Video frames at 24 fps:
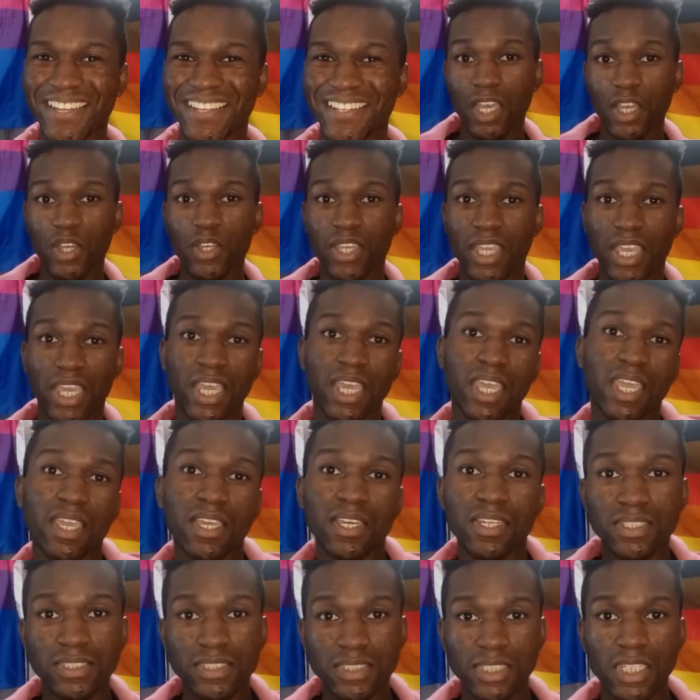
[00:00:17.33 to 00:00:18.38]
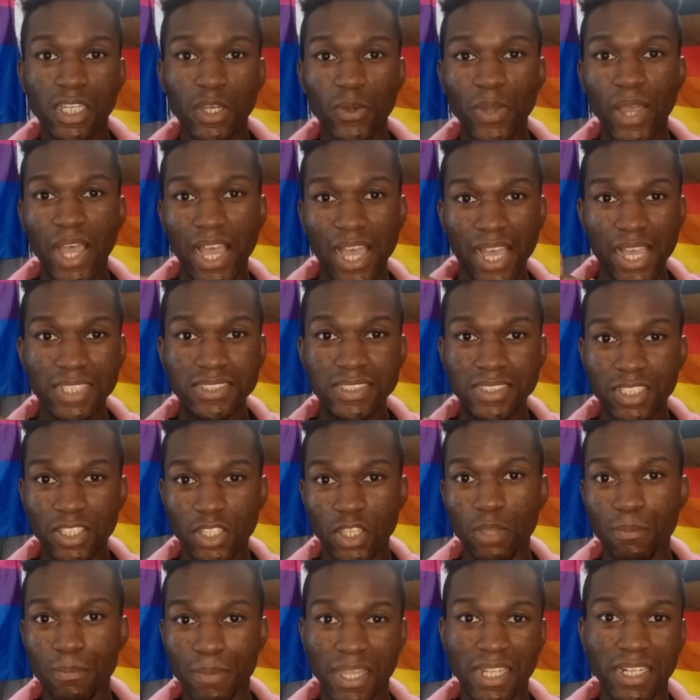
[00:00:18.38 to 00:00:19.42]
Okay, so as
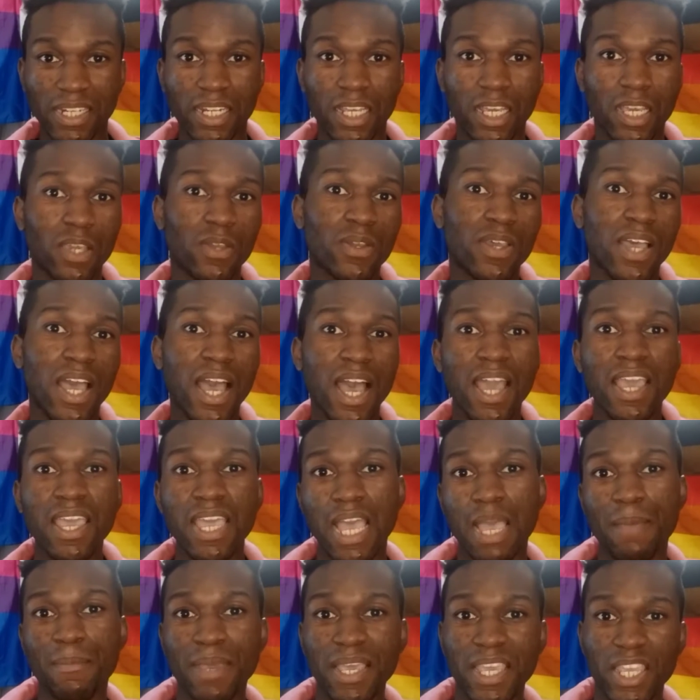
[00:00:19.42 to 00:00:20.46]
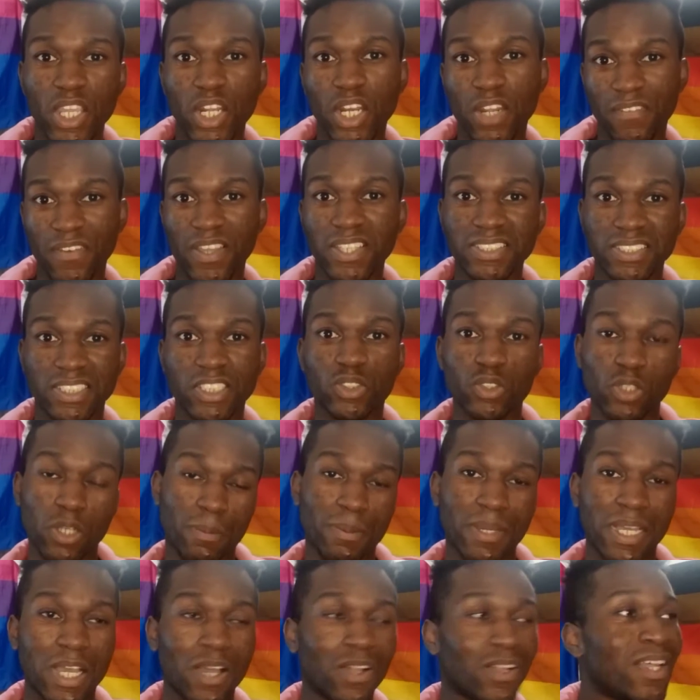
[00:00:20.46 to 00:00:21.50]
you may know, I am a university
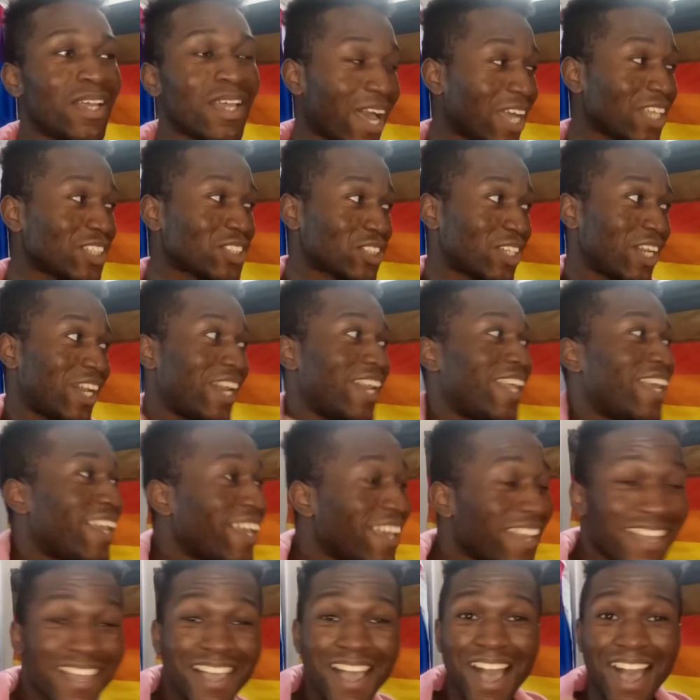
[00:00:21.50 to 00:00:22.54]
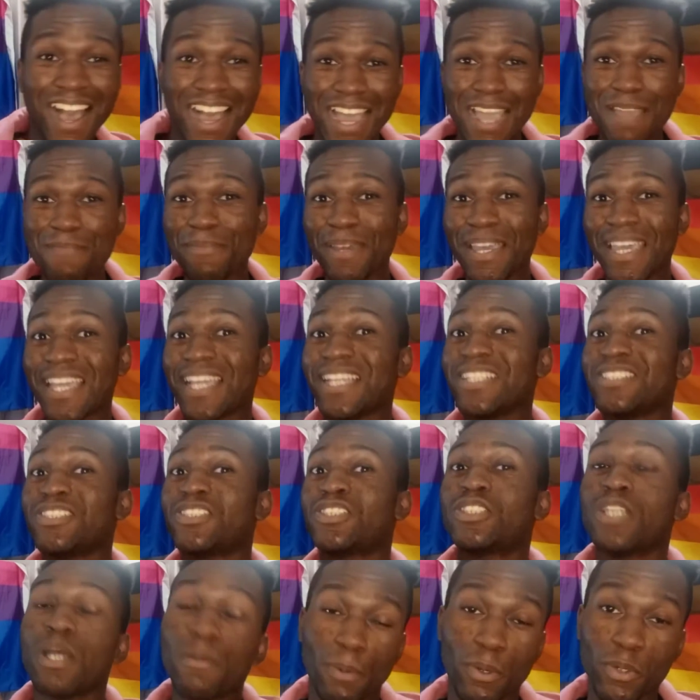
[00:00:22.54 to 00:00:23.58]
dropout. Actually, I'm a
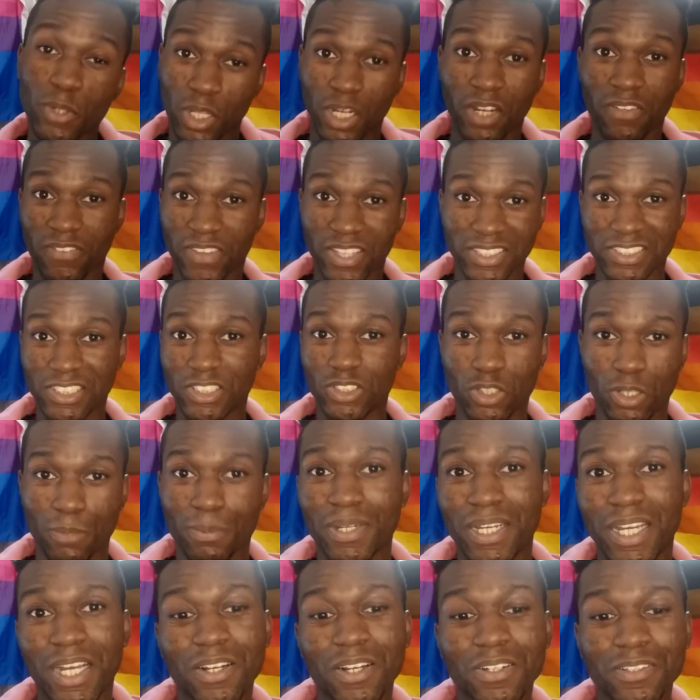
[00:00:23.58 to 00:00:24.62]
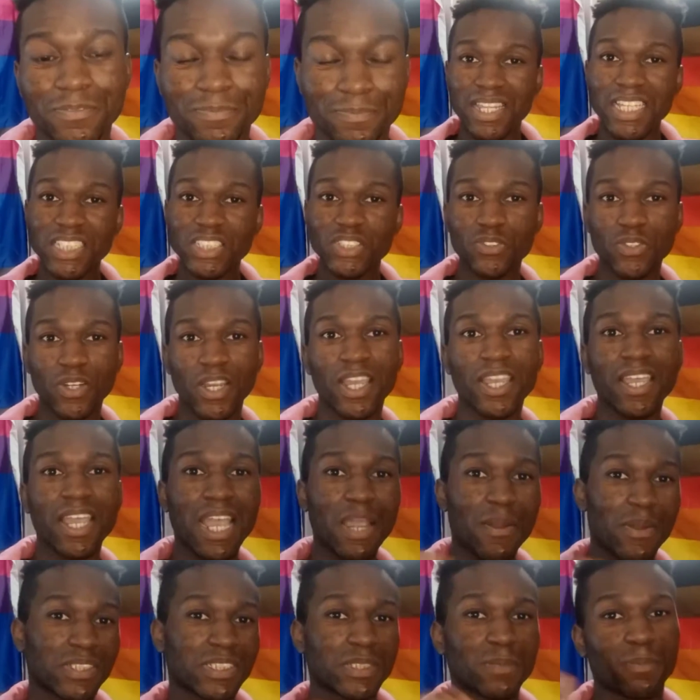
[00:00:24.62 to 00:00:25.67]
double university dropout. That's right,
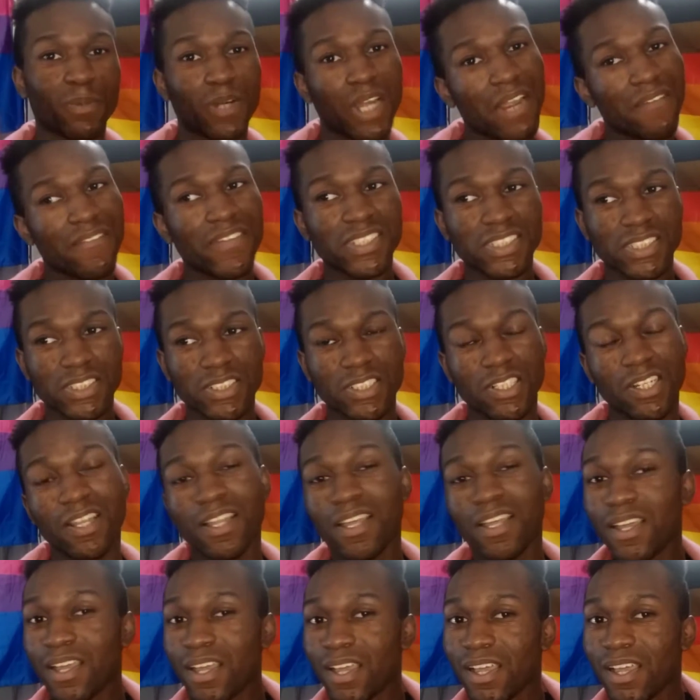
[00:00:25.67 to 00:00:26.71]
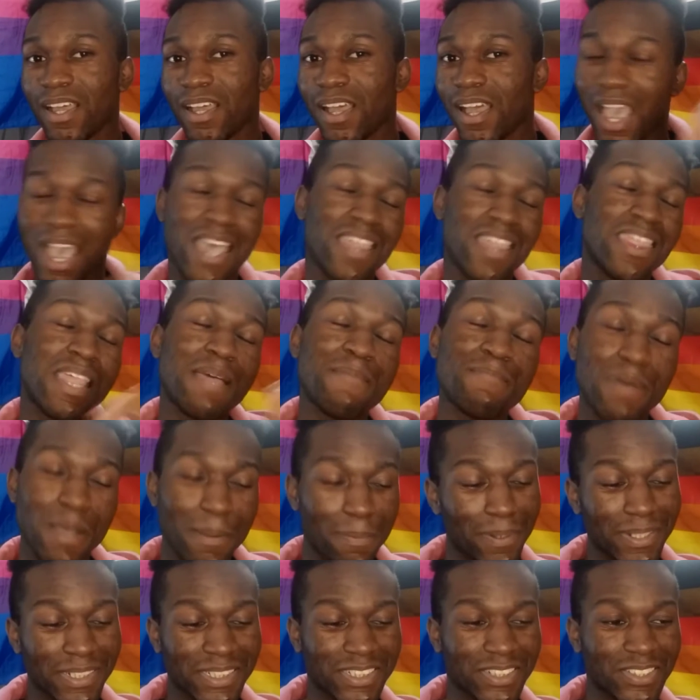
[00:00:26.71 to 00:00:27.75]
I went to private school and then
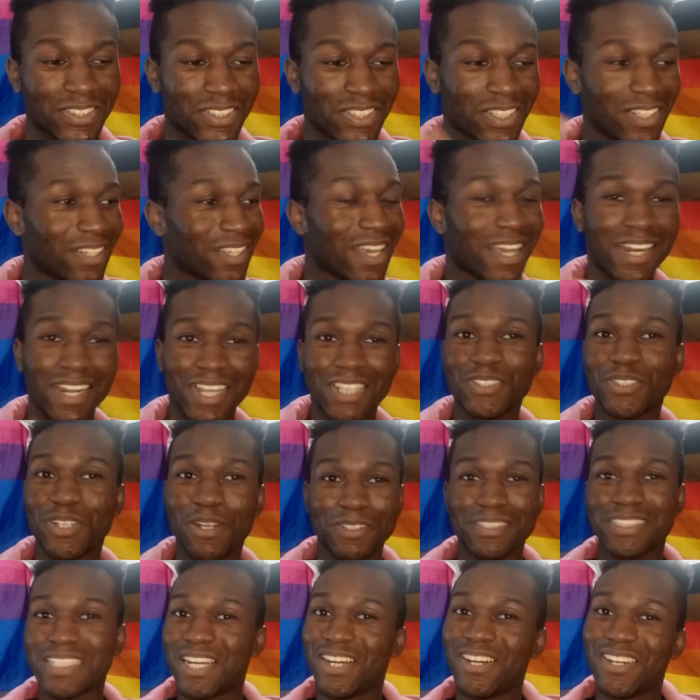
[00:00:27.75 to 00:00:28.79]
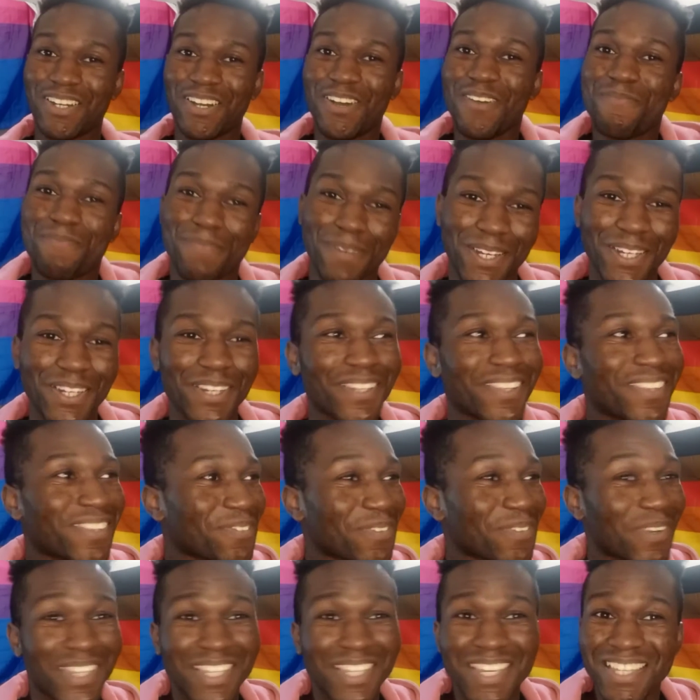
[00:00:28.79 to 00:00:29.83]
public school, and I dropped out of both
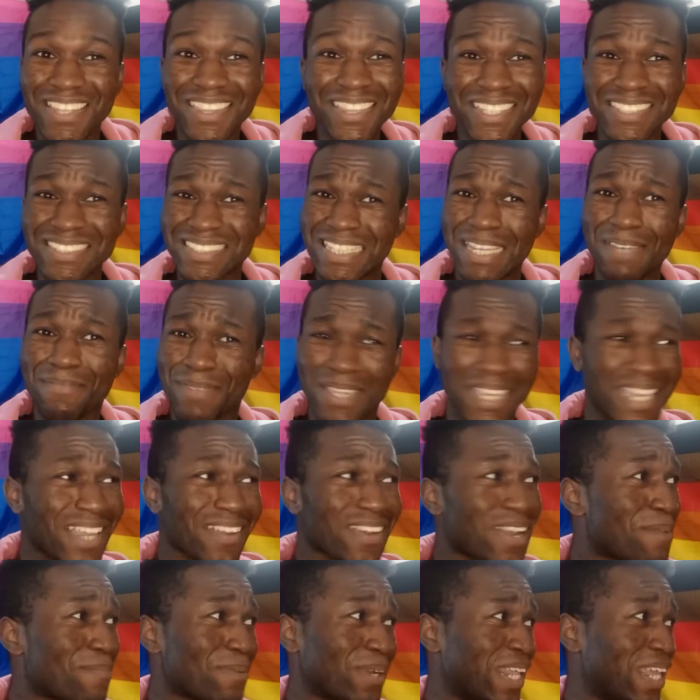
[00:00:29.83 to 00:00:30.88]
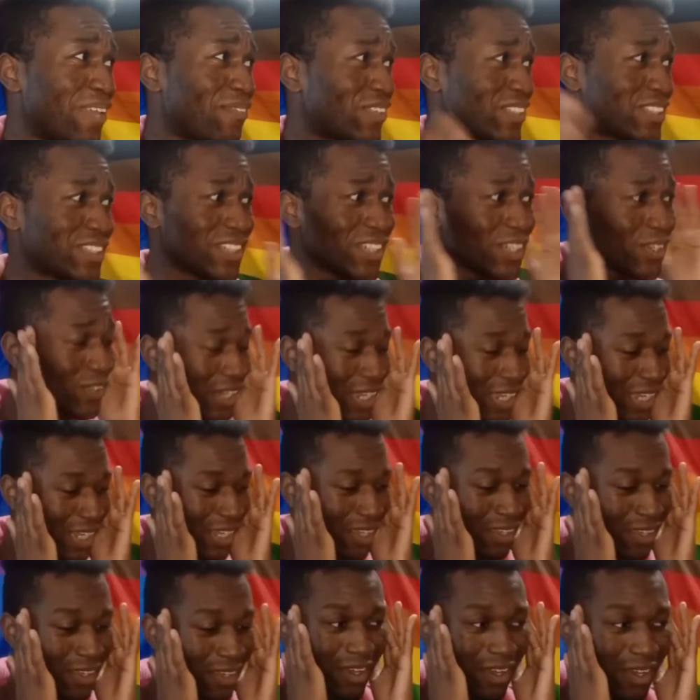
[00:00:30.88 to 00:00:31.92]
within the same year, I believe it too.
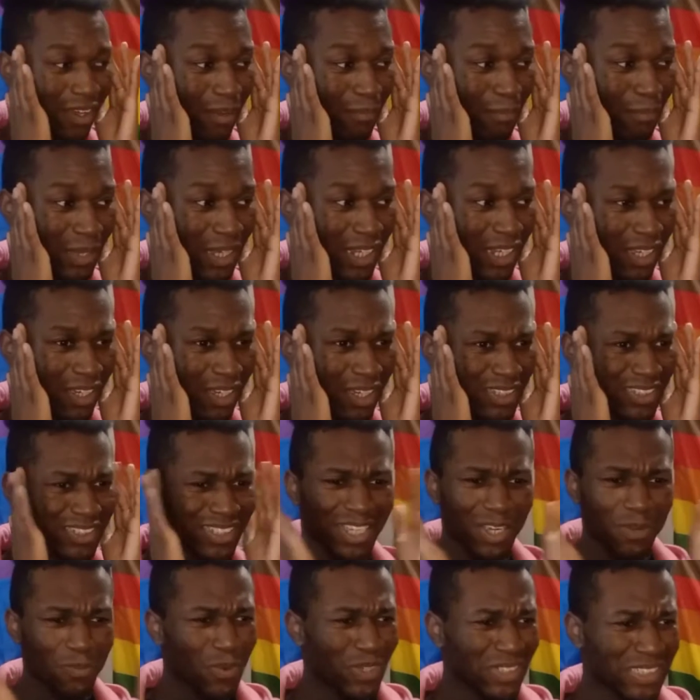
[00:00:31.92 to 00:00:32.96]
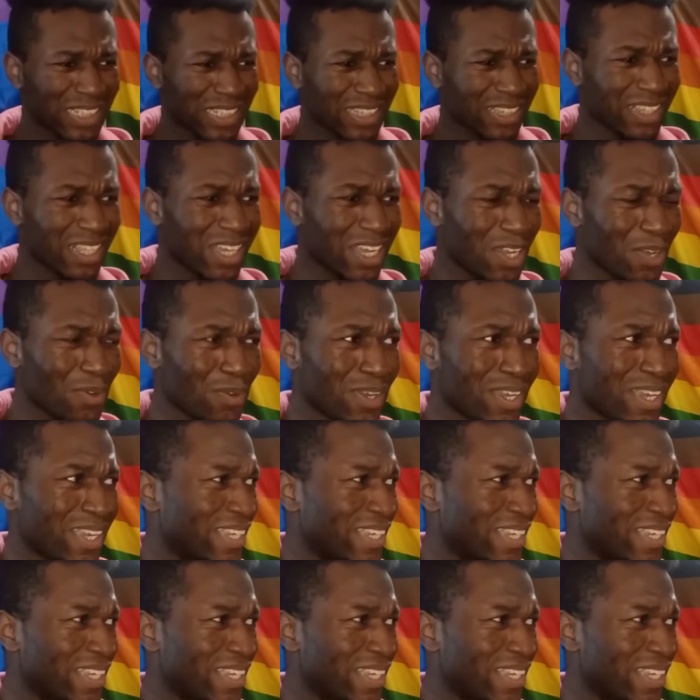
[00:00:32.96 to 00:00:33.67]
Like, oh my gosh. Was it though?